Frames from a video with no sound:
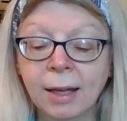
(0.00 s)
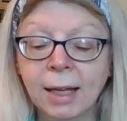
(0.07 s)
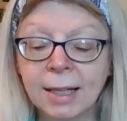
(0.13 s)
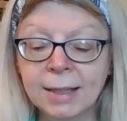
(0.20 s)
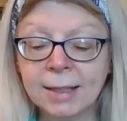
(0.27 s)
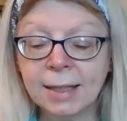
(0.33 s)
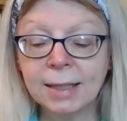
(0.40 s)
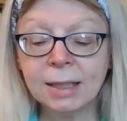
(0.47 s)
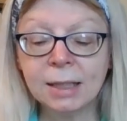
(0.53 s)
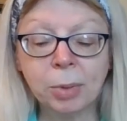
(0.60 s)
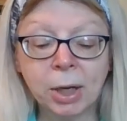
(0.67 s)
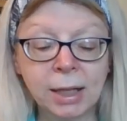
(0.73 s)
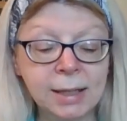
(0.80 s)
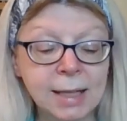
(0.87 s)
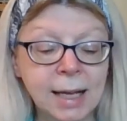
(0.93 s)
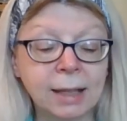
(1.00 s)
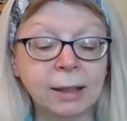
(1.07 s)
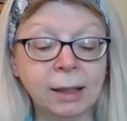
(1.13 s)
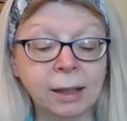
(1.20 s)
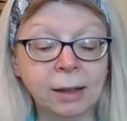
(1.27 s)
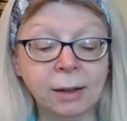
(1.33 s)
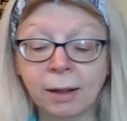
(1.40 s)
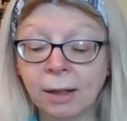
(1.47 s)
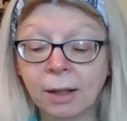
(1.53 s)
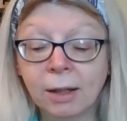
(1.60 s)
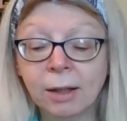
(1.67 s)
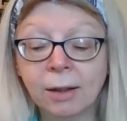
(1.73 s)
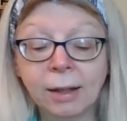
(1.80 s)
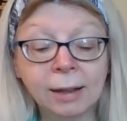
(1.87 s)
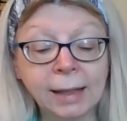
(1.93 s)
insists upon attending
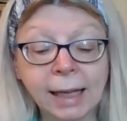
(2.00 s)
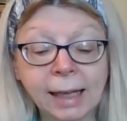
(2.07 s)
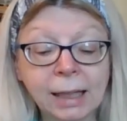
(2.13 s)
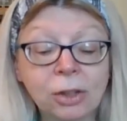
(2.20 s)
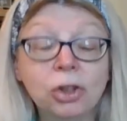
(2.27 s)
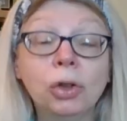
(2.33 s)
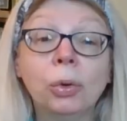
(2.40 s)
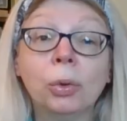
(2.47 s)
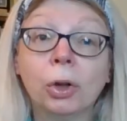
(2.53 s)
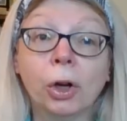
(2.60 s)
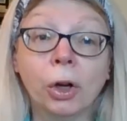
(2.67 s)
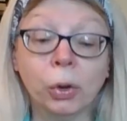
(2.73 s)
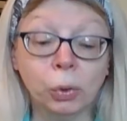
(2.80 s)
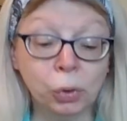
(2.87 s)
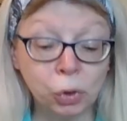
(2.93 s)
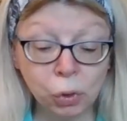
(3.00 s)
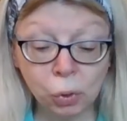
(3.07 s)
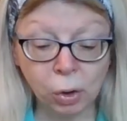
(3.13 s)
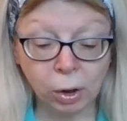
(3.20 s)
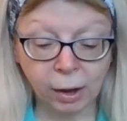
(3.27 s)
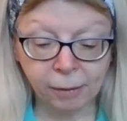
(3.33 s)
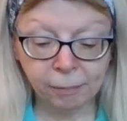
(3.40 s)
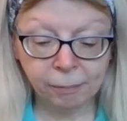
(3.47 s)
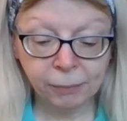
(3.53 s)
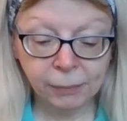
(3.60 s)
the lady to her own door.